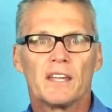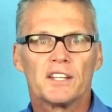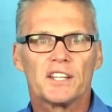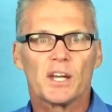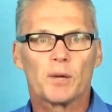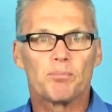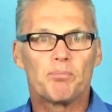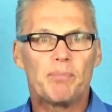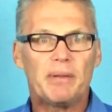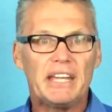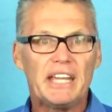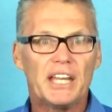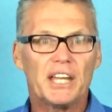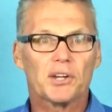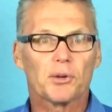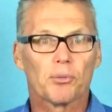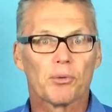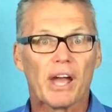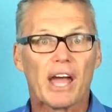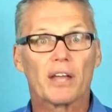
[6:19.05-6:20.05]
Now being
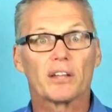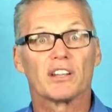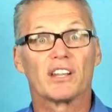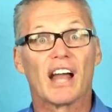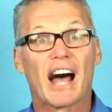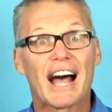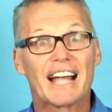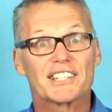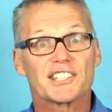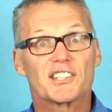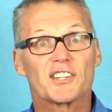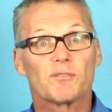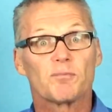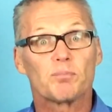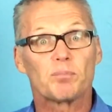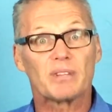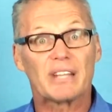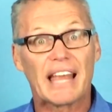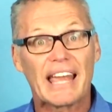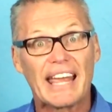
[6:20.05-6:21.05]
around lots of
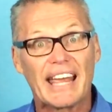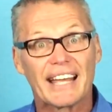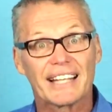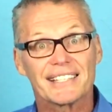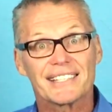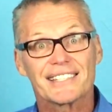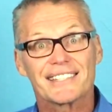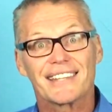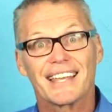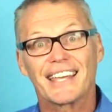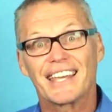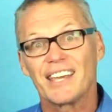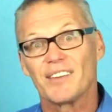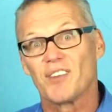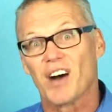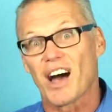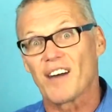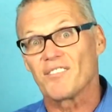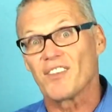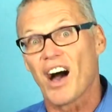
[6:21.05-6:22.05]
plants that give
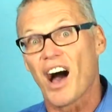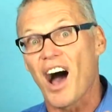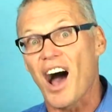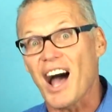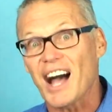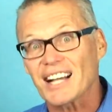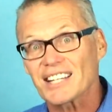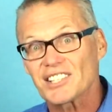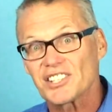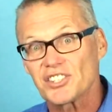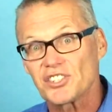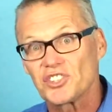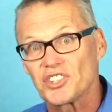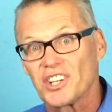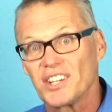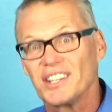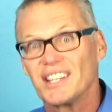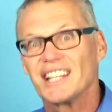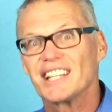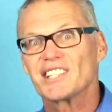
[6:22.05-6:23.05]
off
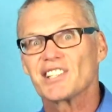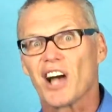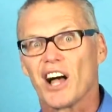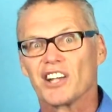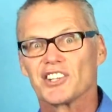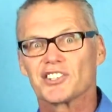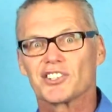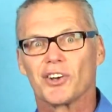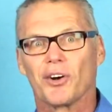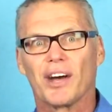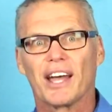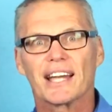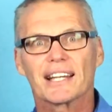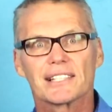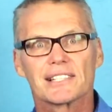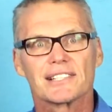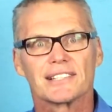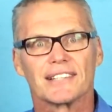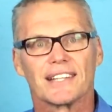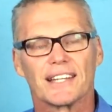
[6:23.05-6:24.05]
oxygen is also
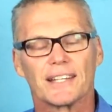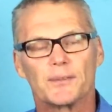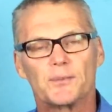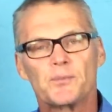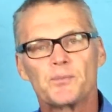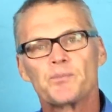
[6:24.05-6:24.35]
excellent.